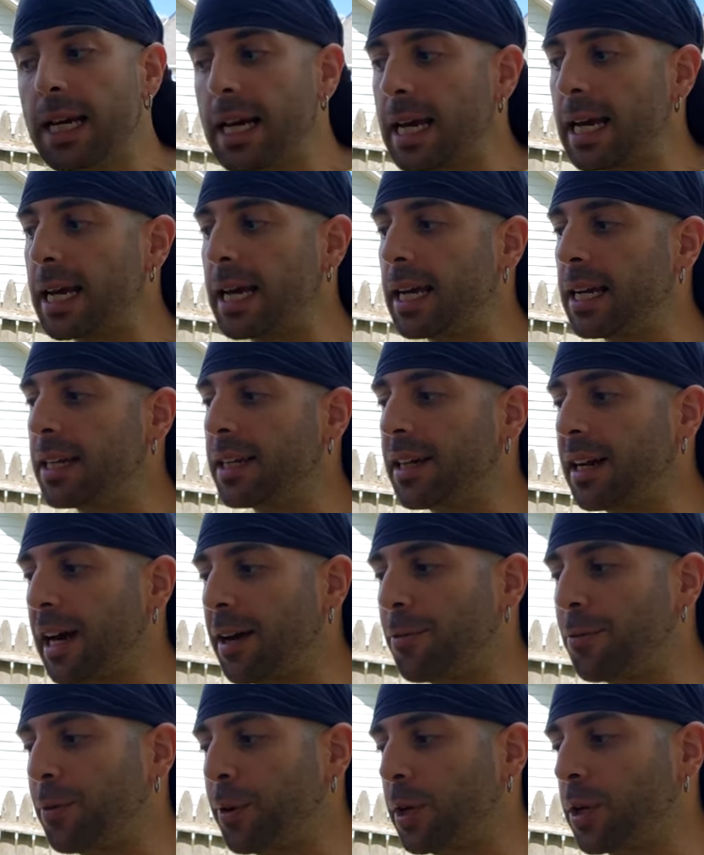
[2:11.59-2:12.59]
and
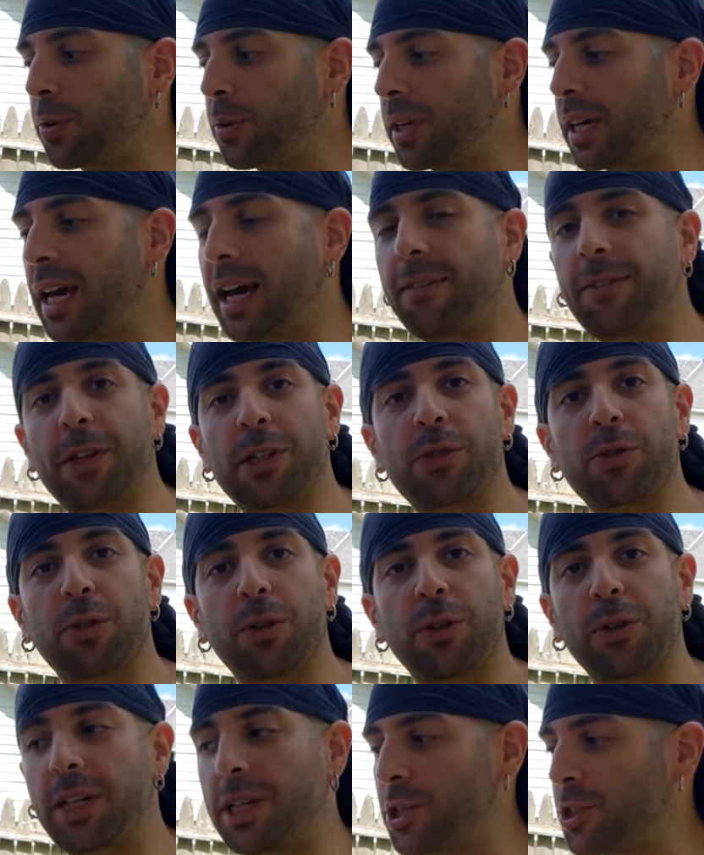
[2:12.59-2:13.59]
I frequently have these
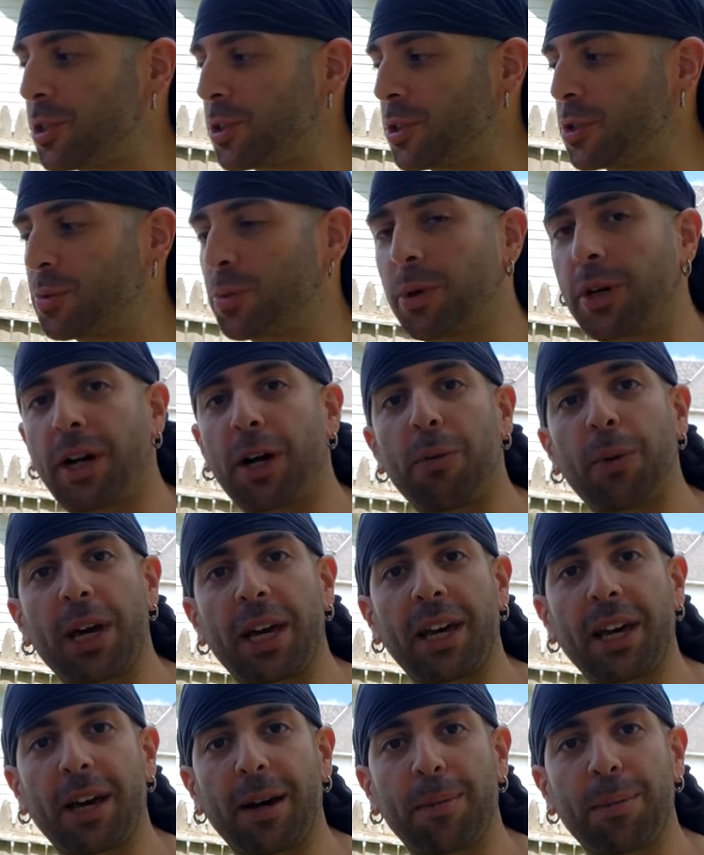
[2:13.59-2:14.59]
little issues where I
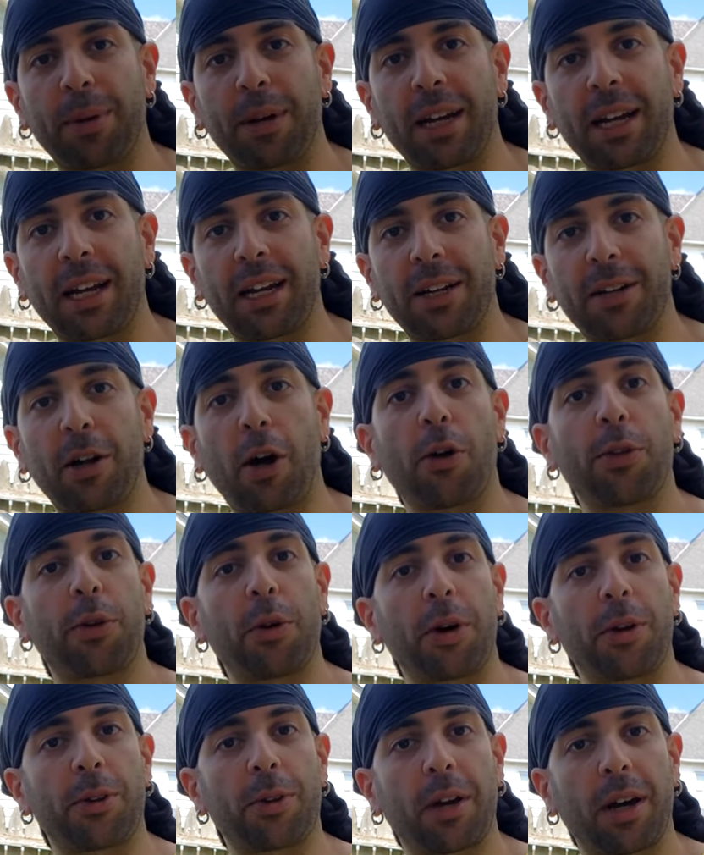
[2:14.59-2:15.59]
wake up and
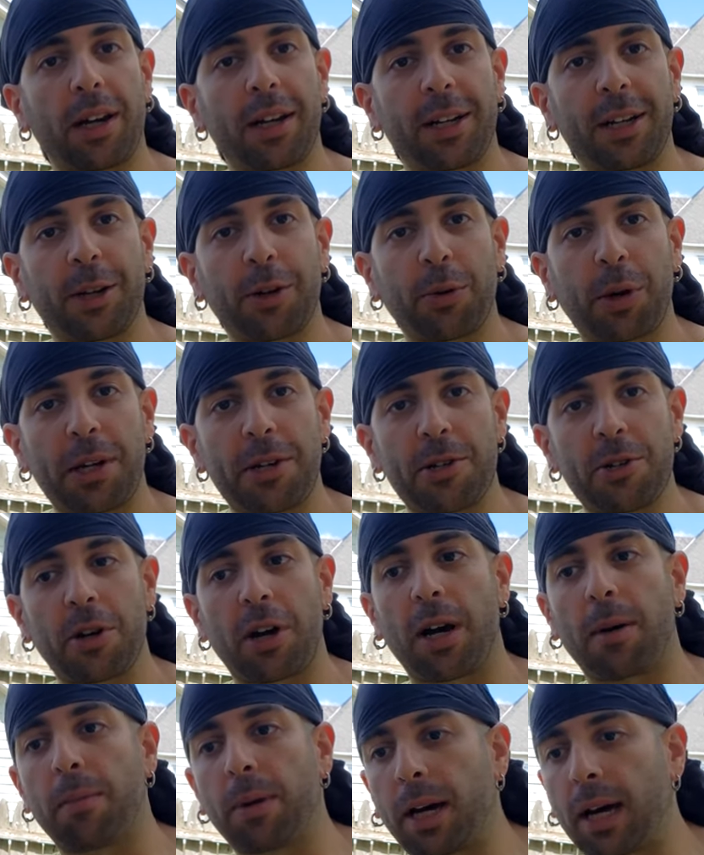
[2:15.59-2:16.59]
although I thought I did a great
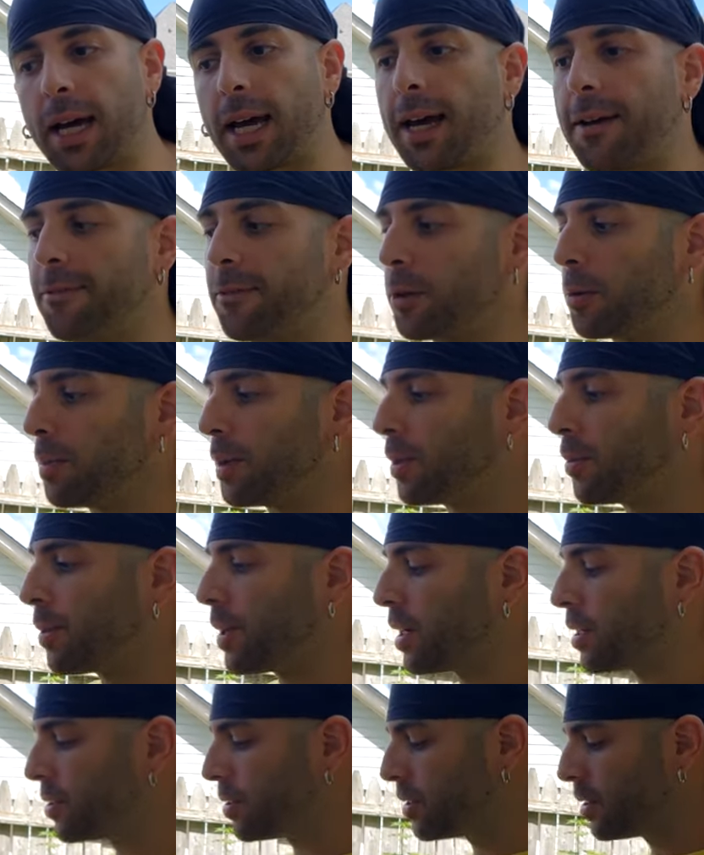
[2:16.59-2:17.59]
job, I have a little bit of
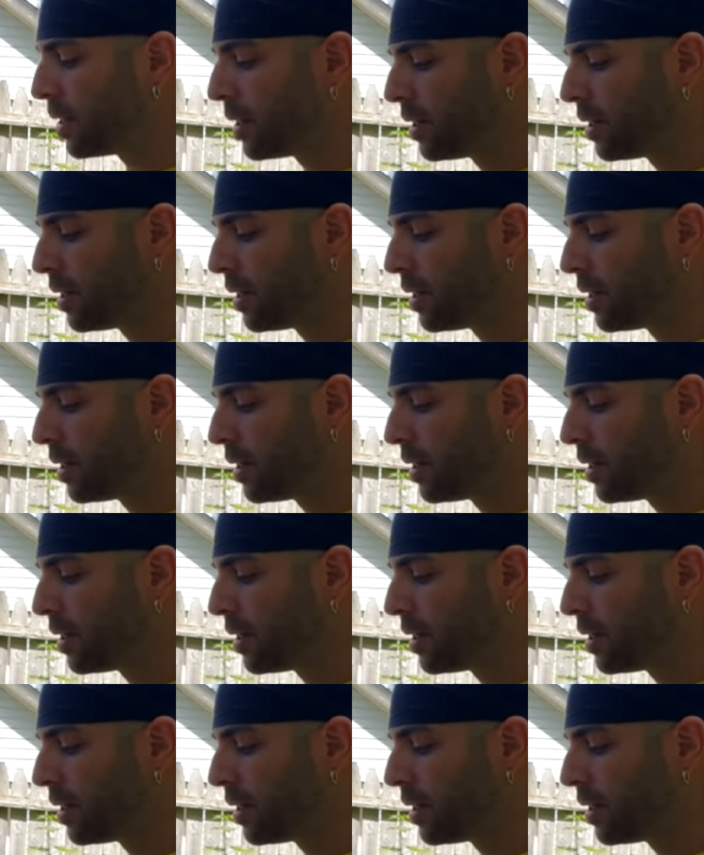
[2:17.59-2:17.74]
rust.